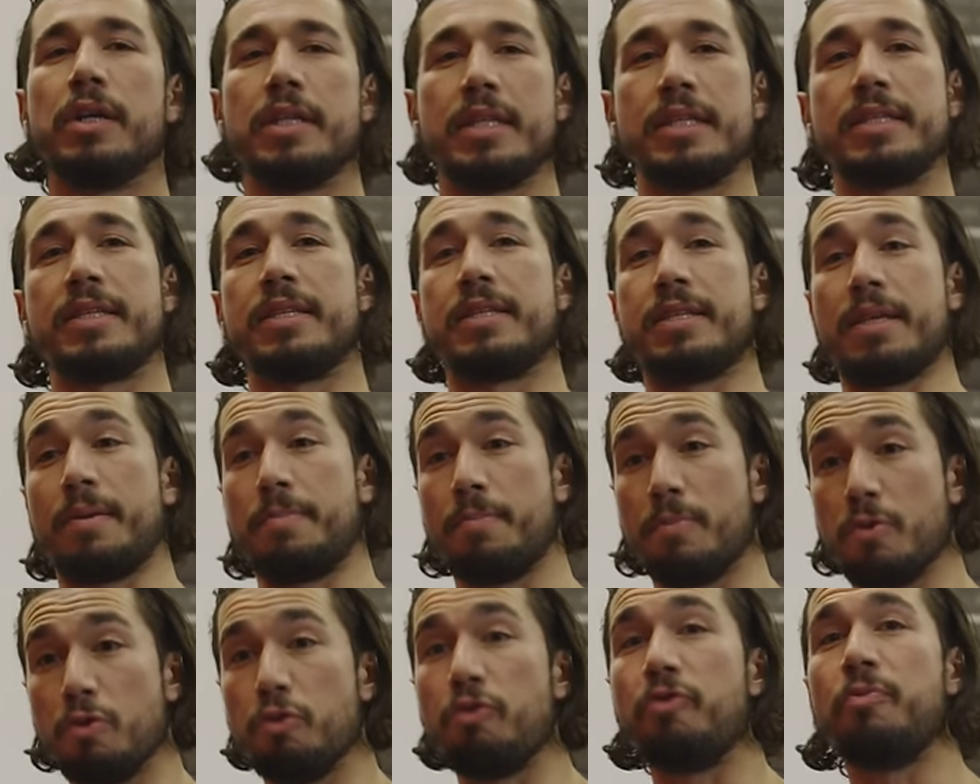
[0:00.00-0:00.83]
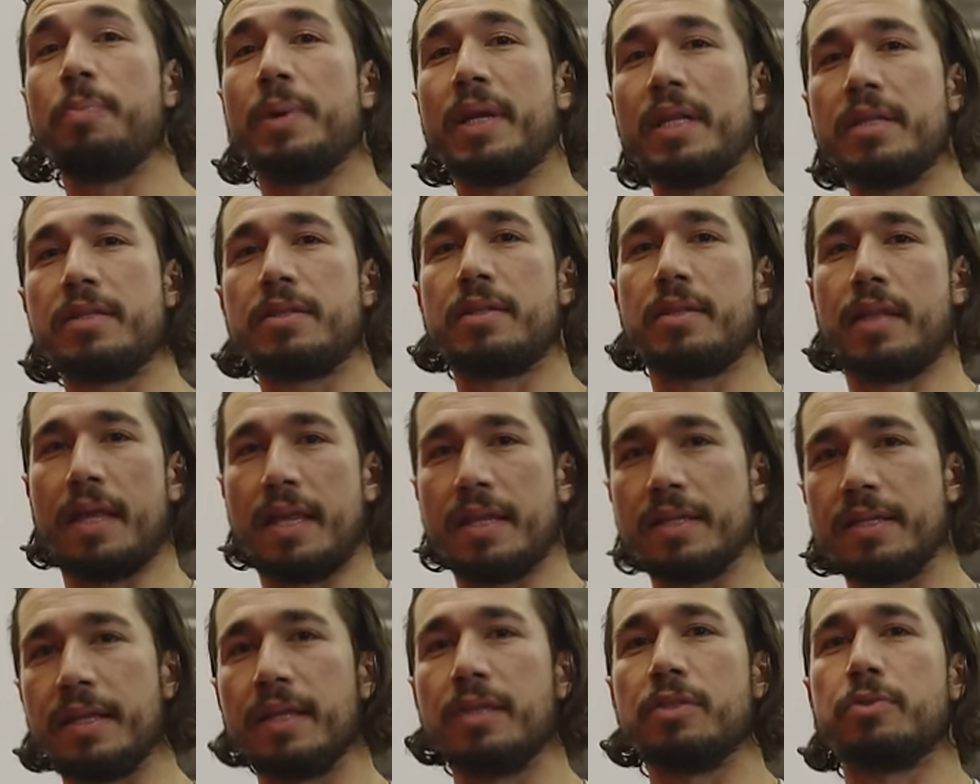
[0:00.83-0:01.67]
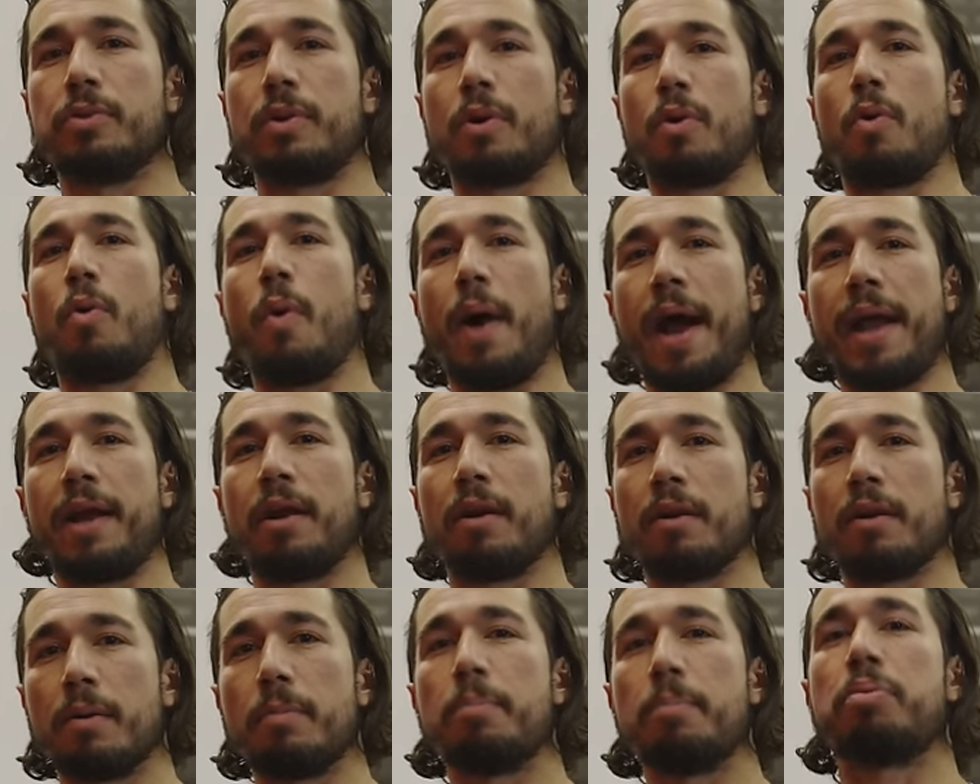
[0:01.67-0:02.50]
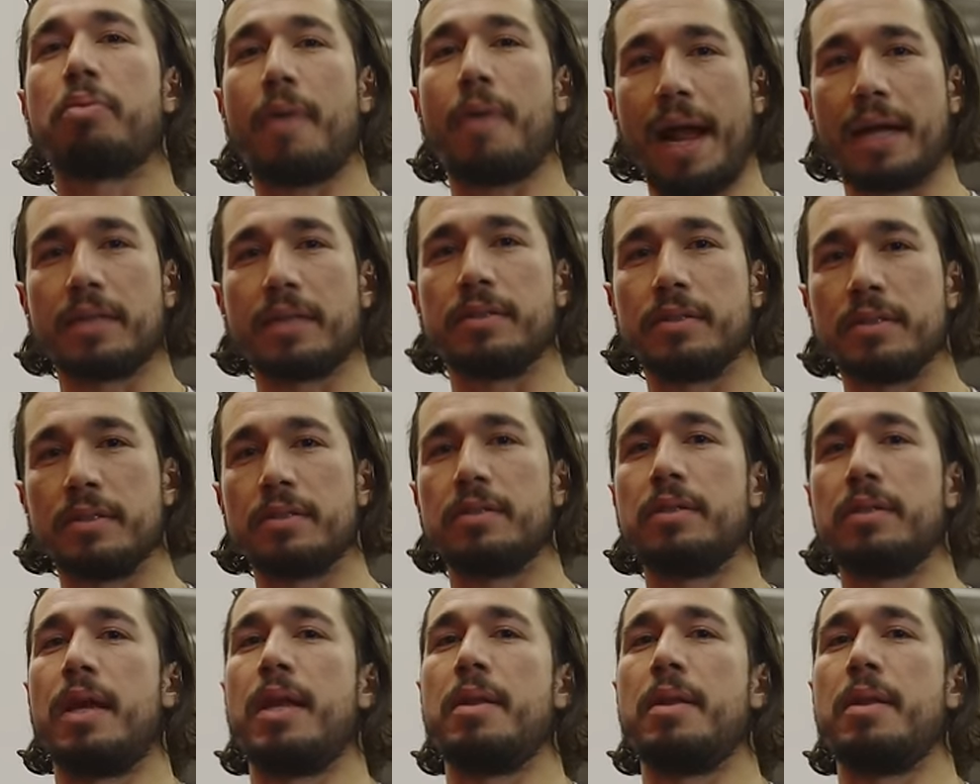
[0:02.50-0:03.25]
and this is a movement that does require practice.